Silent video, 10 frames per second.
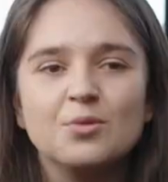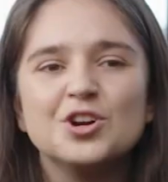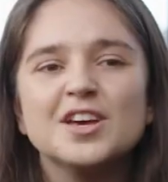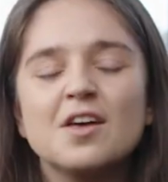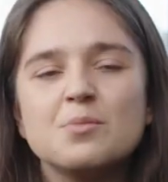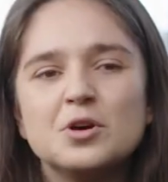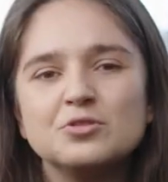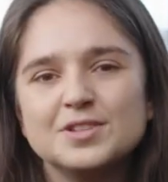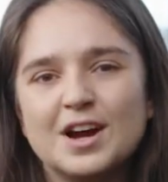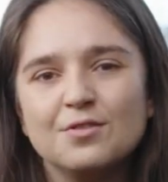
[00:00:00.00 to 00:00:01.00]
want to get the
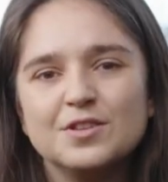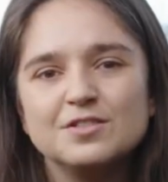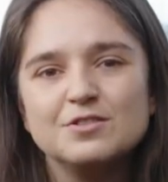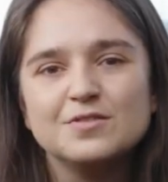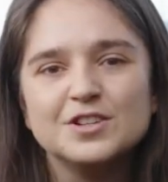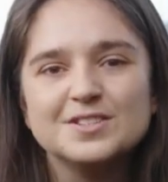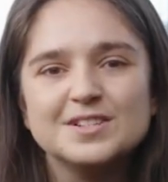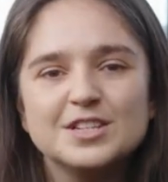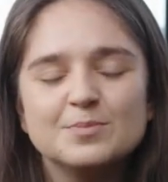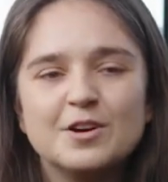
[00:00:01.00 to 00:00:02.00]
most out of this
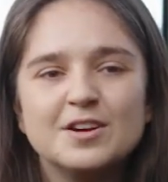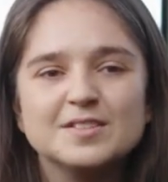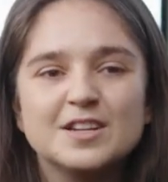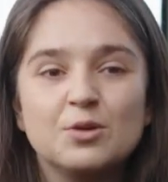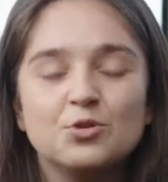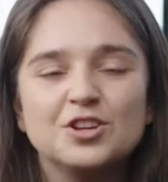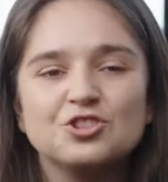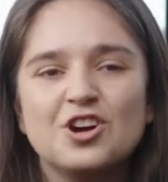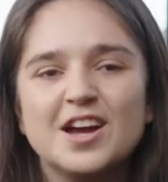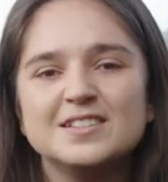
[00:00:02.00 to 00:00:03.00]
university experience and I want to
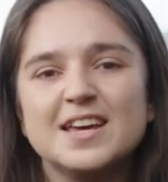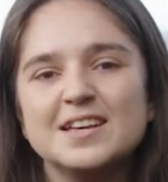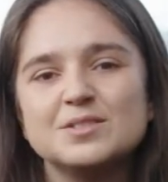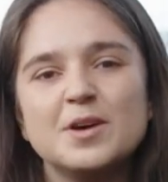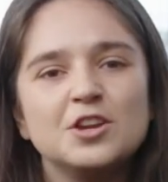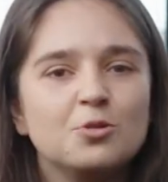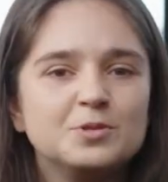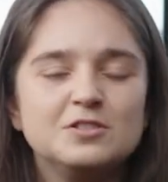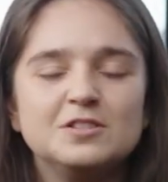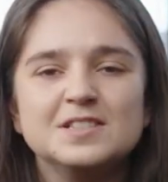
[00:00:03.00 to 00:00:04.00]
try and take as many
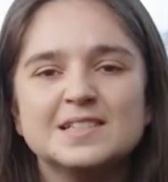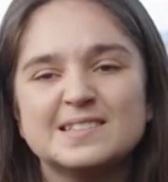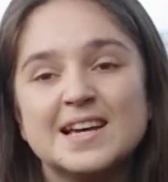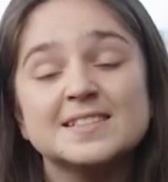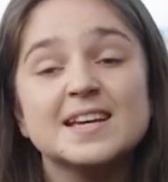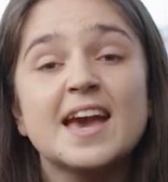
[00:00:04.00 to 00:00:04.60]
opportunities as, as I